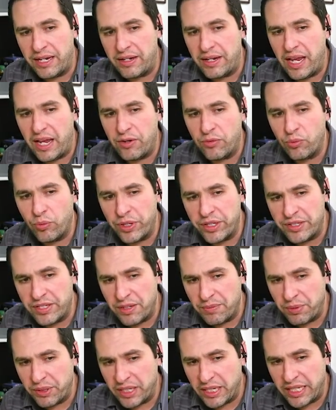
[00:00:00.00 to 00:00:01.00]
And, and we
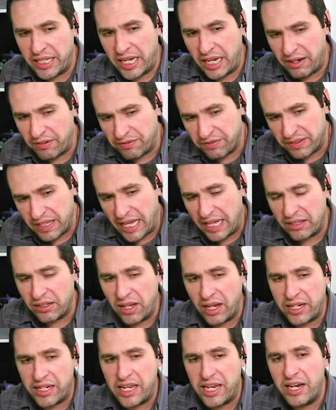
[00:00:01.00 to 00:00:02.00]
typically kind of
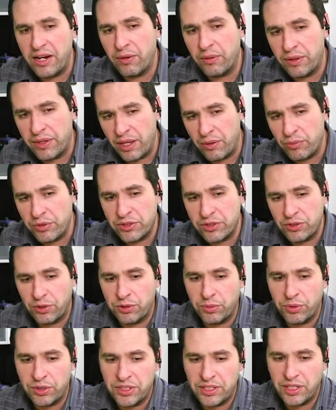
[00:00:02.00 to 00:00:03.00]
flatline here and then we
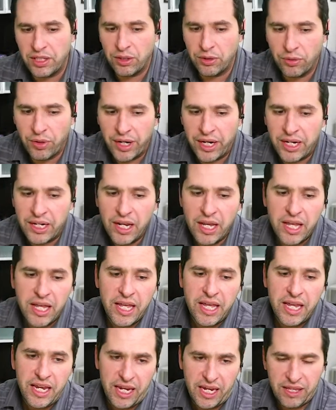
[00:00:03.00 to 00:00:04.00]
start to accelerate
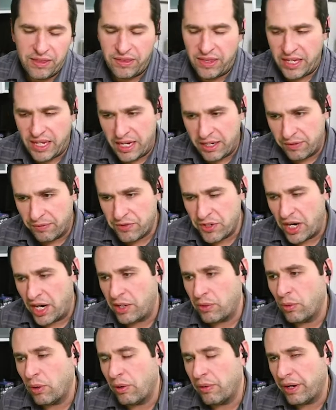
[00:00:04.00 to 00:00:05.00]
in the end of
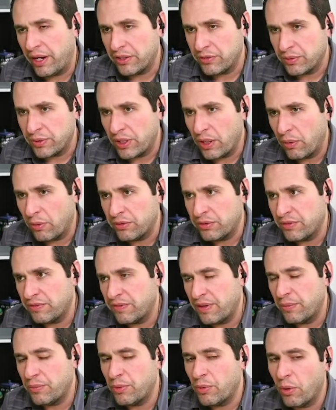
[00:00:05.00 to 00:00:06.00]
January as we go into
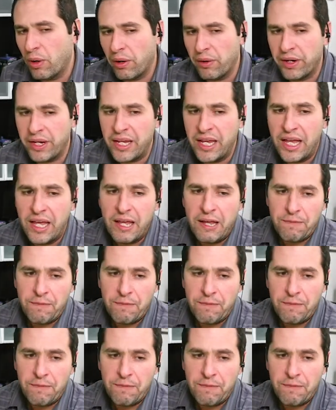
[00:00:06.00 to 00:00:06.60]
February.